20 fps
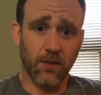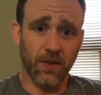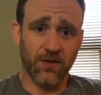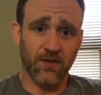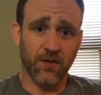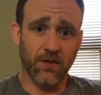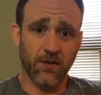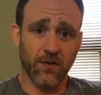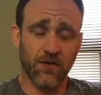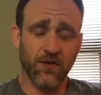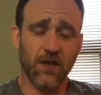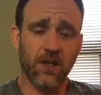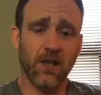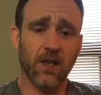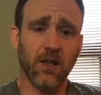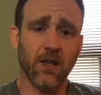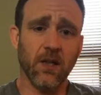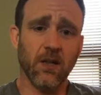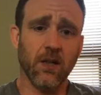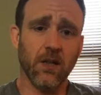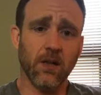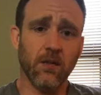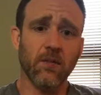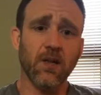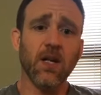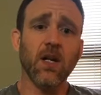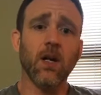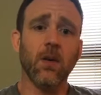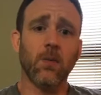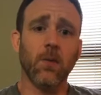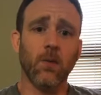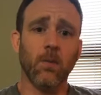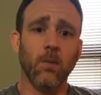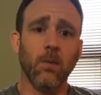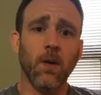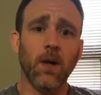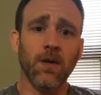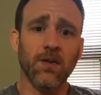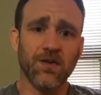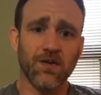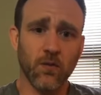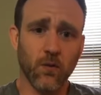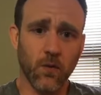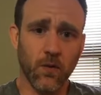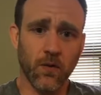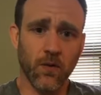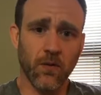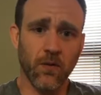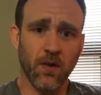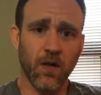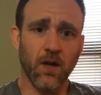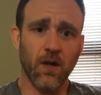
Basically, you're seeing a couple months worth